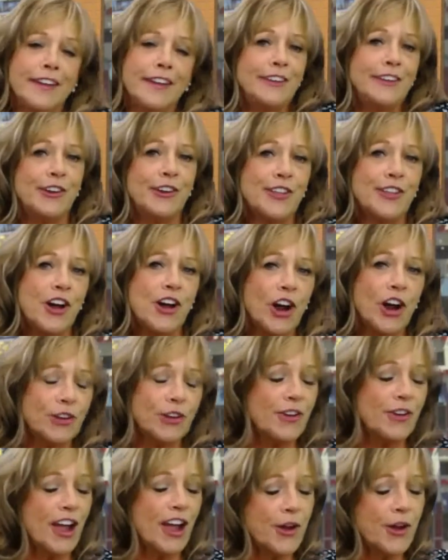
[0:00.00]
near the Hard
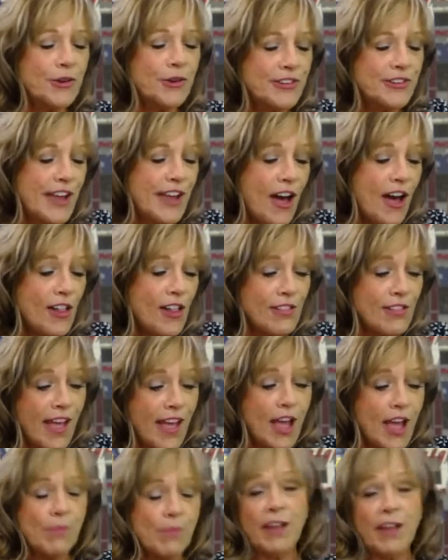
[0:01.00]
Rock Hotel
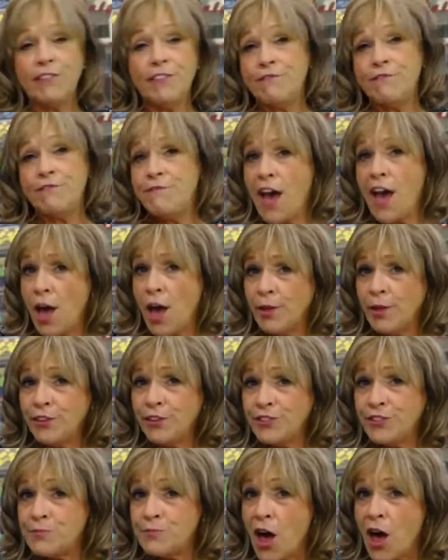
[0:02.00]
and my
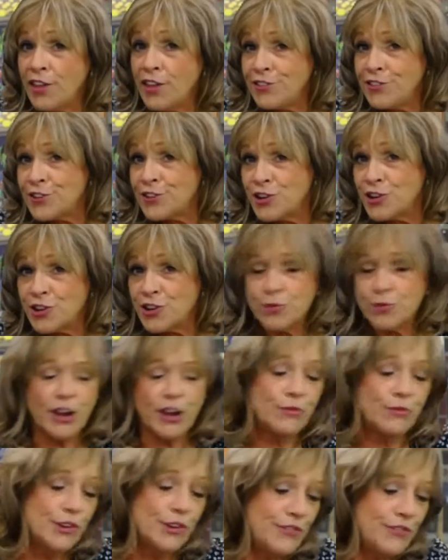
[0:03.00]
fabulous sponsor, the
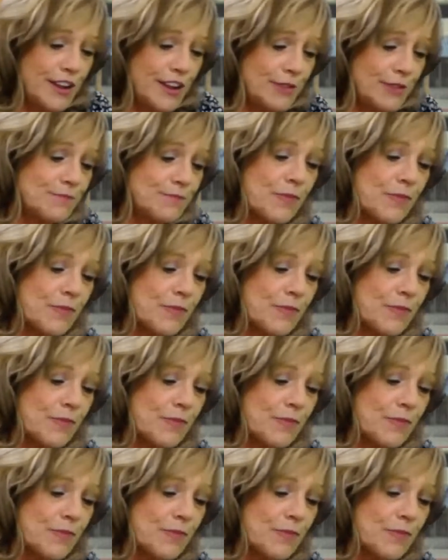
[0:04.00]
Red Roof Inn,